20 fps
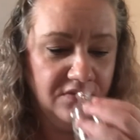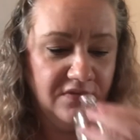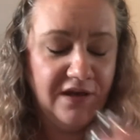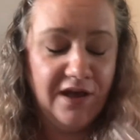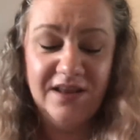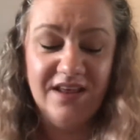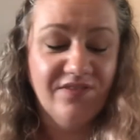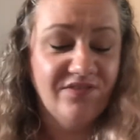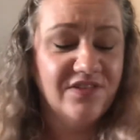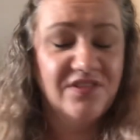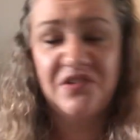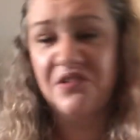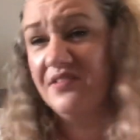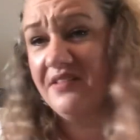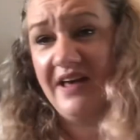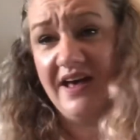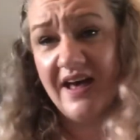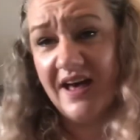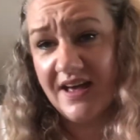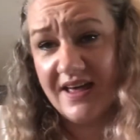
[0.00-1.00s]
And even doing
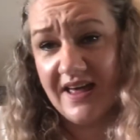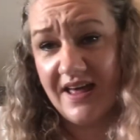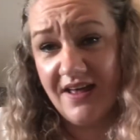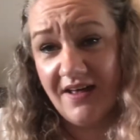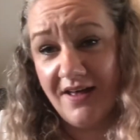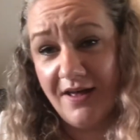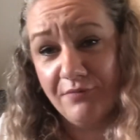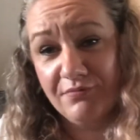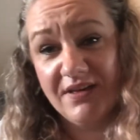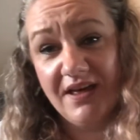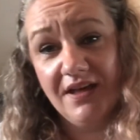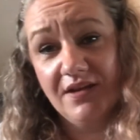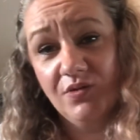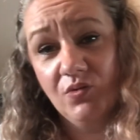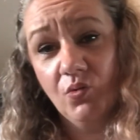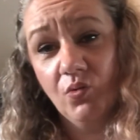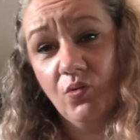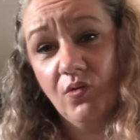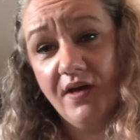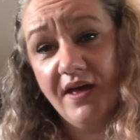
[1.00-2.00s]
that, I'm getting
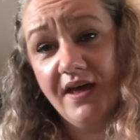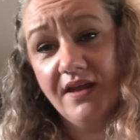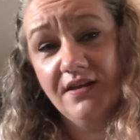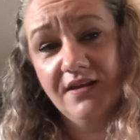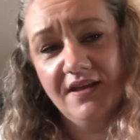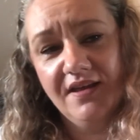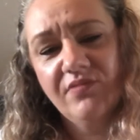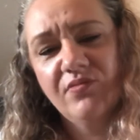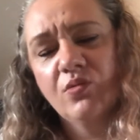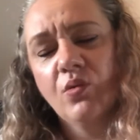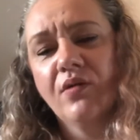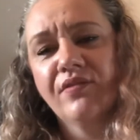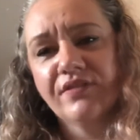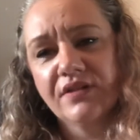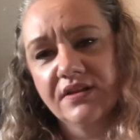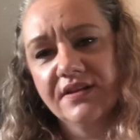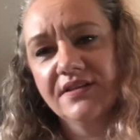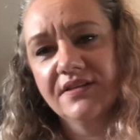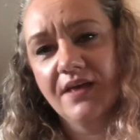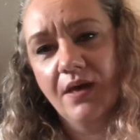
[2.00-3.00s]
no hint, even though I've
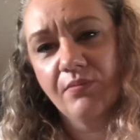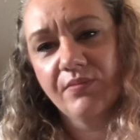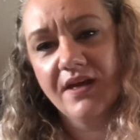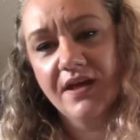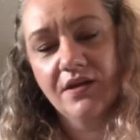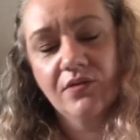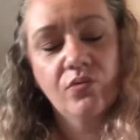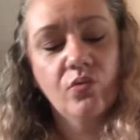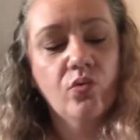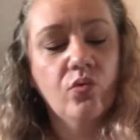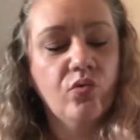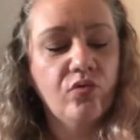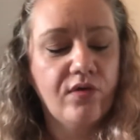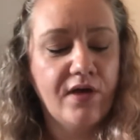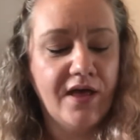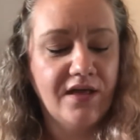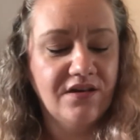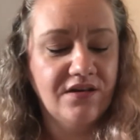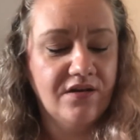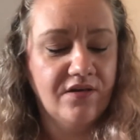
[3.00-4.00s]
cleaned it, I'm getting no
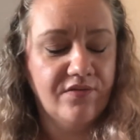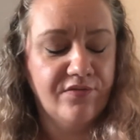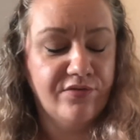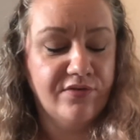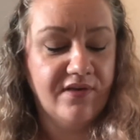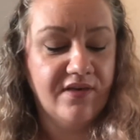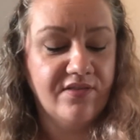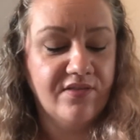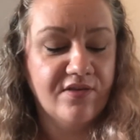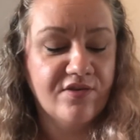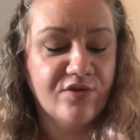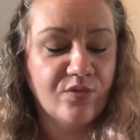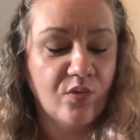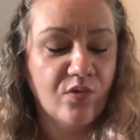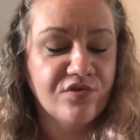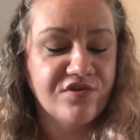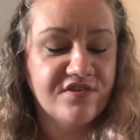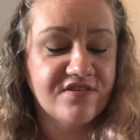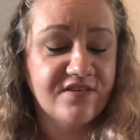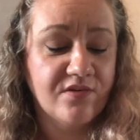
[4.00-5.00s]
hint of the
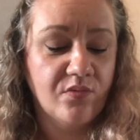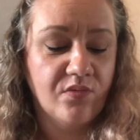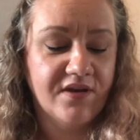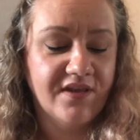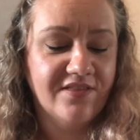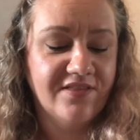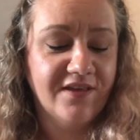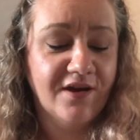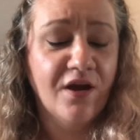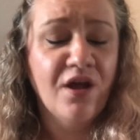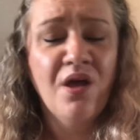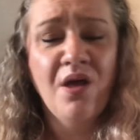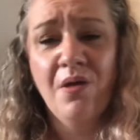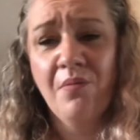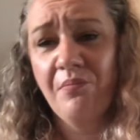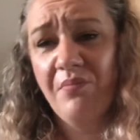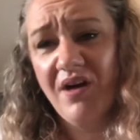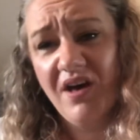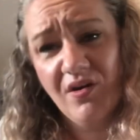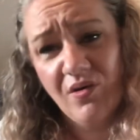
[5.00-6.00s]
squashes that were in there.
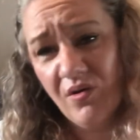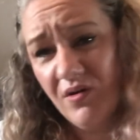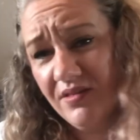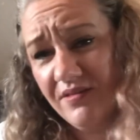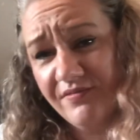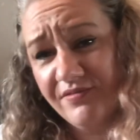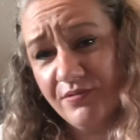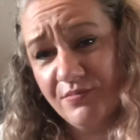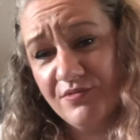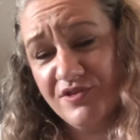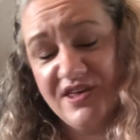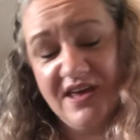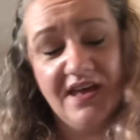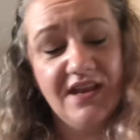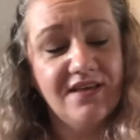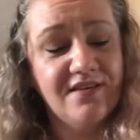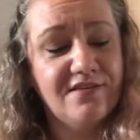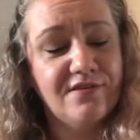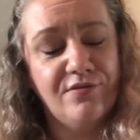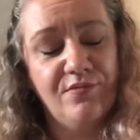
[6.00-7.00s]
But I got them from
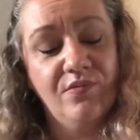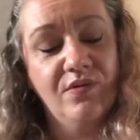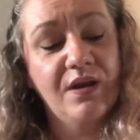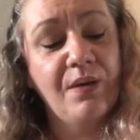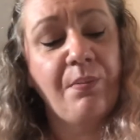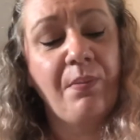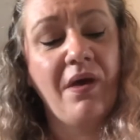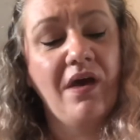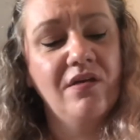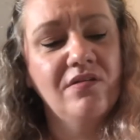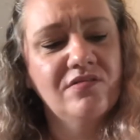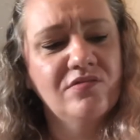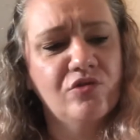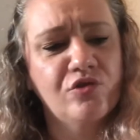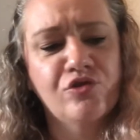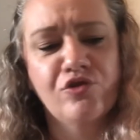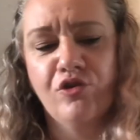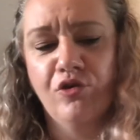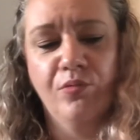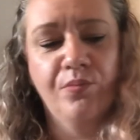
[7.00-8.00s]
Cherries. They were £1 or
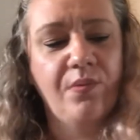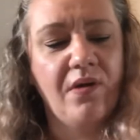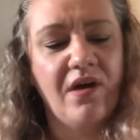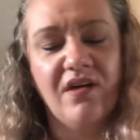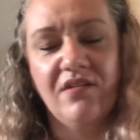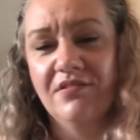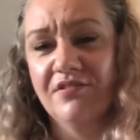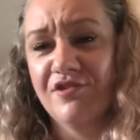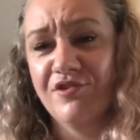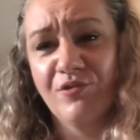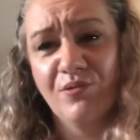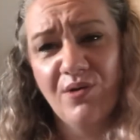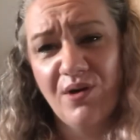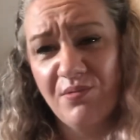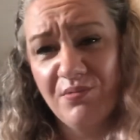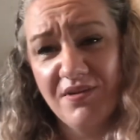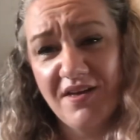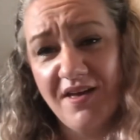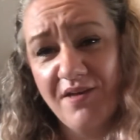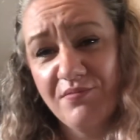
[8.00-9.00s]
£2. So
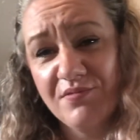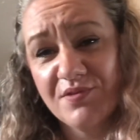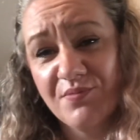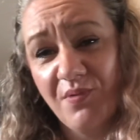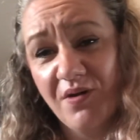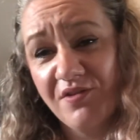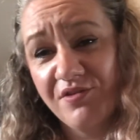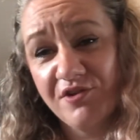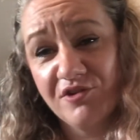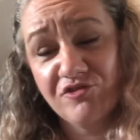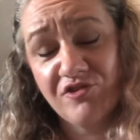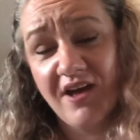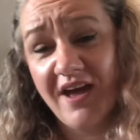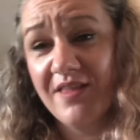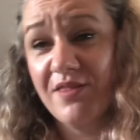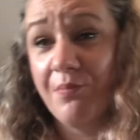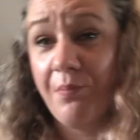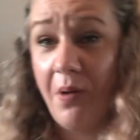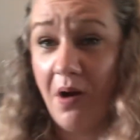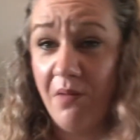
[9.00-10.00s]
it was worth a try.
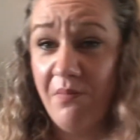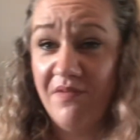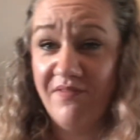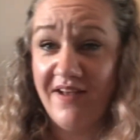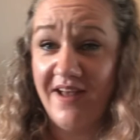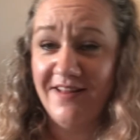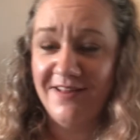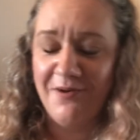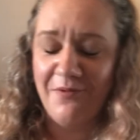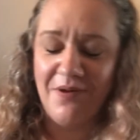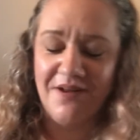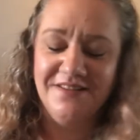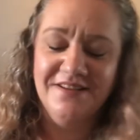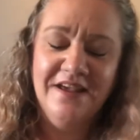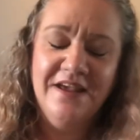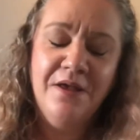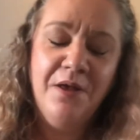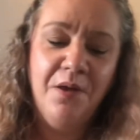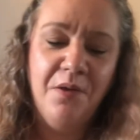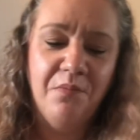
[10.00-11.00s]
The Parmaviolet one,
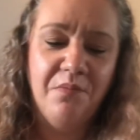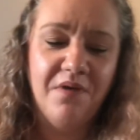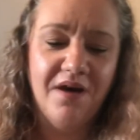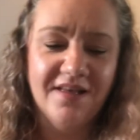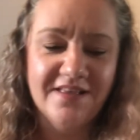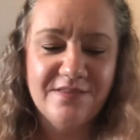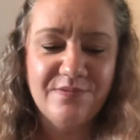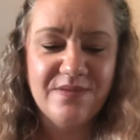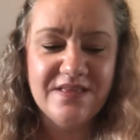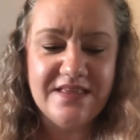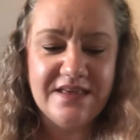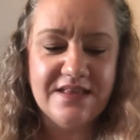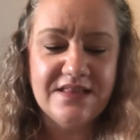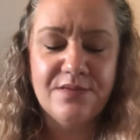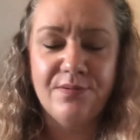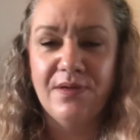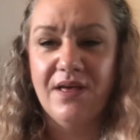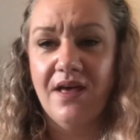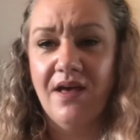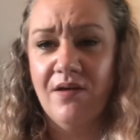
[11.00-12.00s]
my husband said
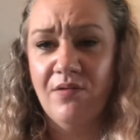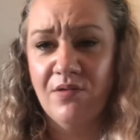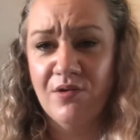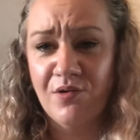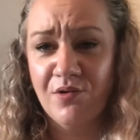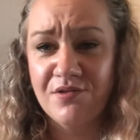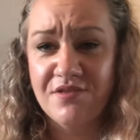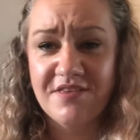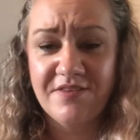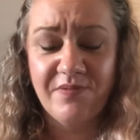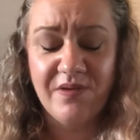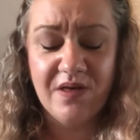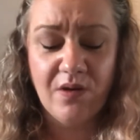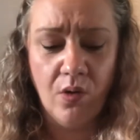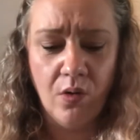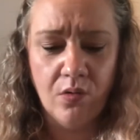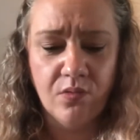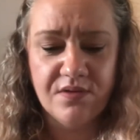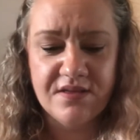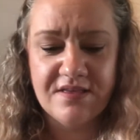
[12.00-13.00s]
to me, our ensuite
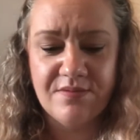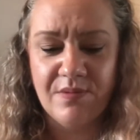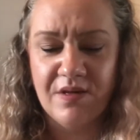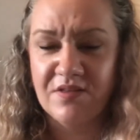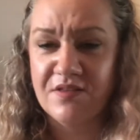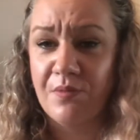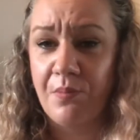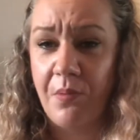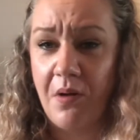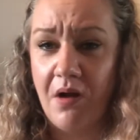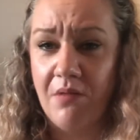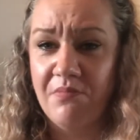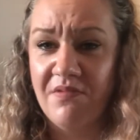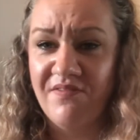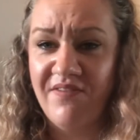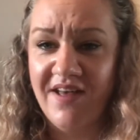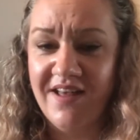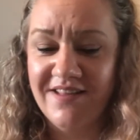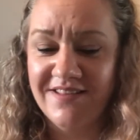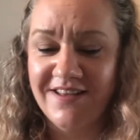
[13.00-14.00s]
always smells of
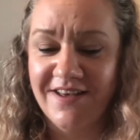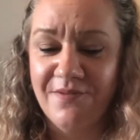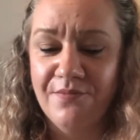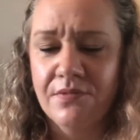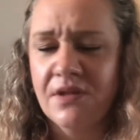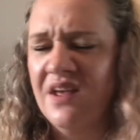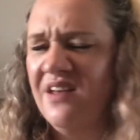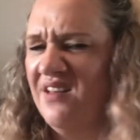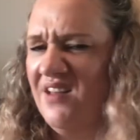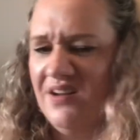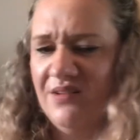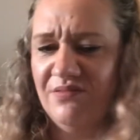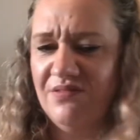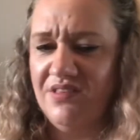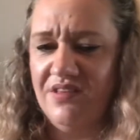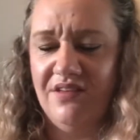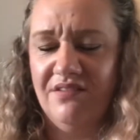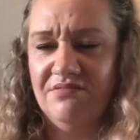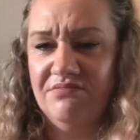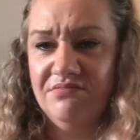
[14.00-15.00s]
Parmaviolet. And I was
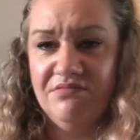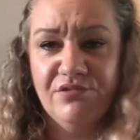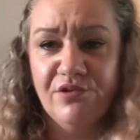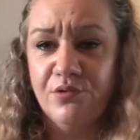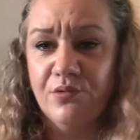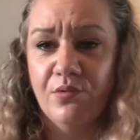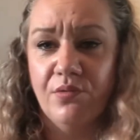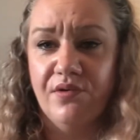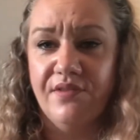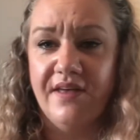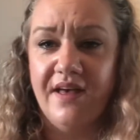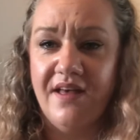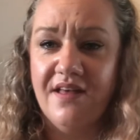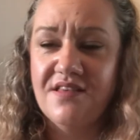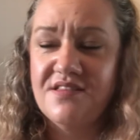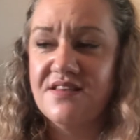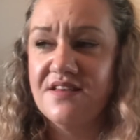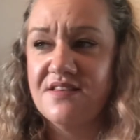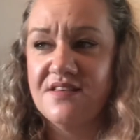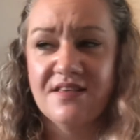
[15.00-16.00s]
like, I don't know what that
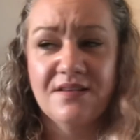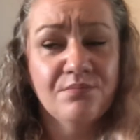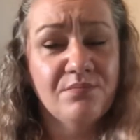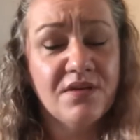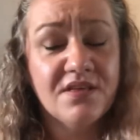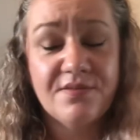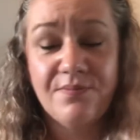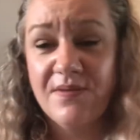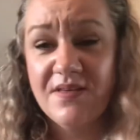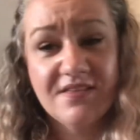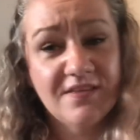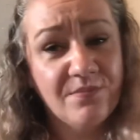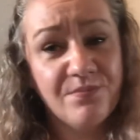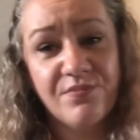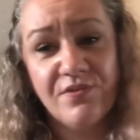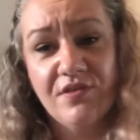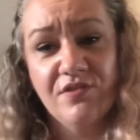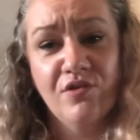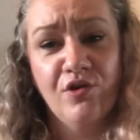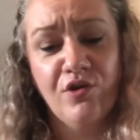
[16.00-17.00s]
is. He said, it must be
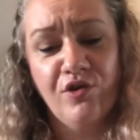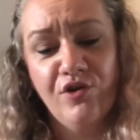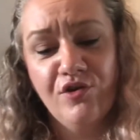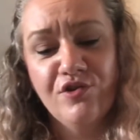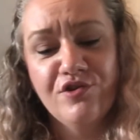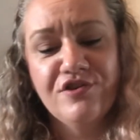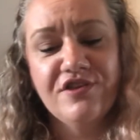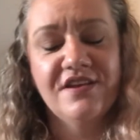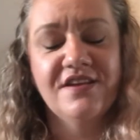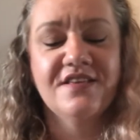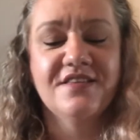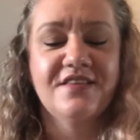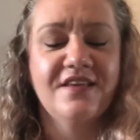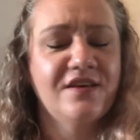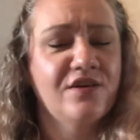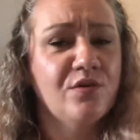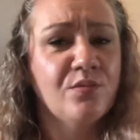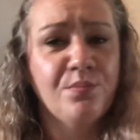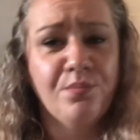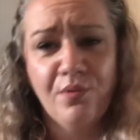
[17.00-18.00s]
something you're using. Is it
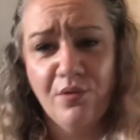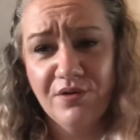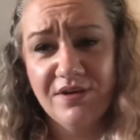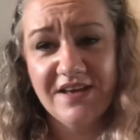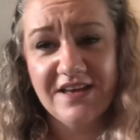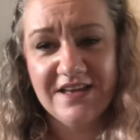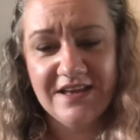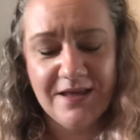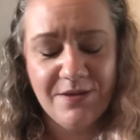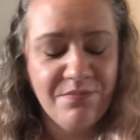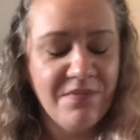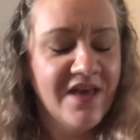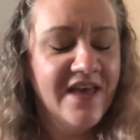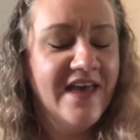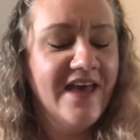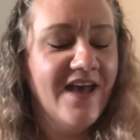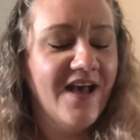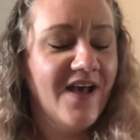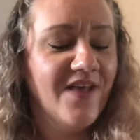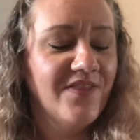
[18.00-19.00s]
your body cream?
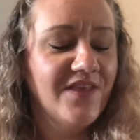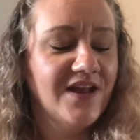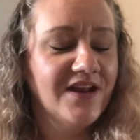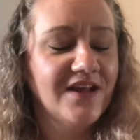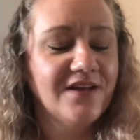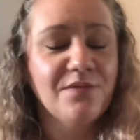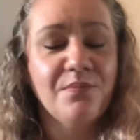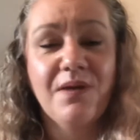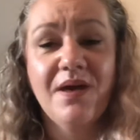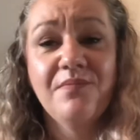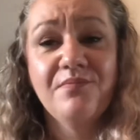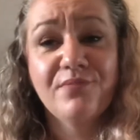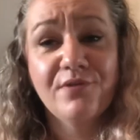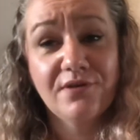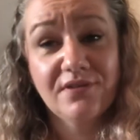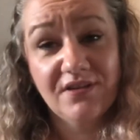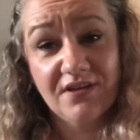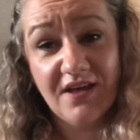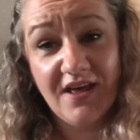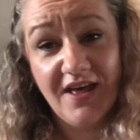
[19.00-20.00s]
And then I
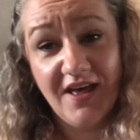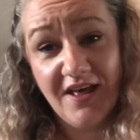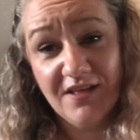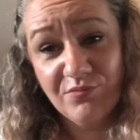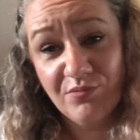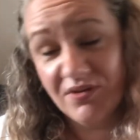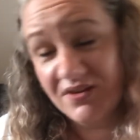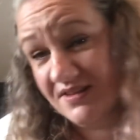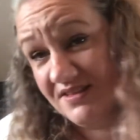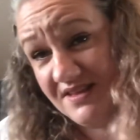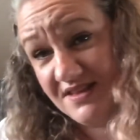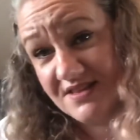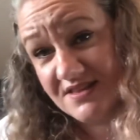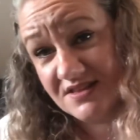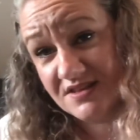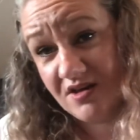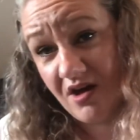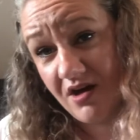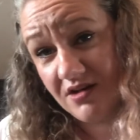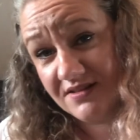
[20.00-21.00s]
remembered, I had one of these
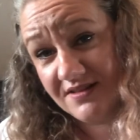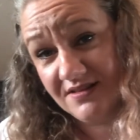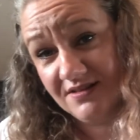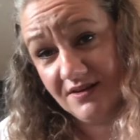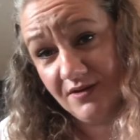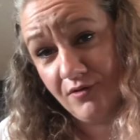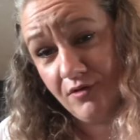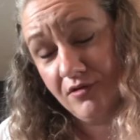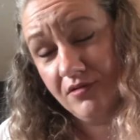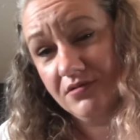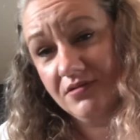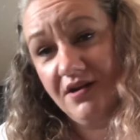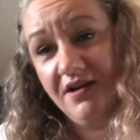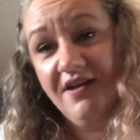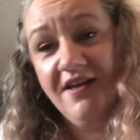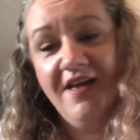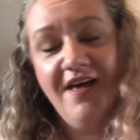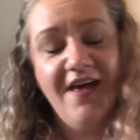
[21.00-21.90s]
tucked in the corner.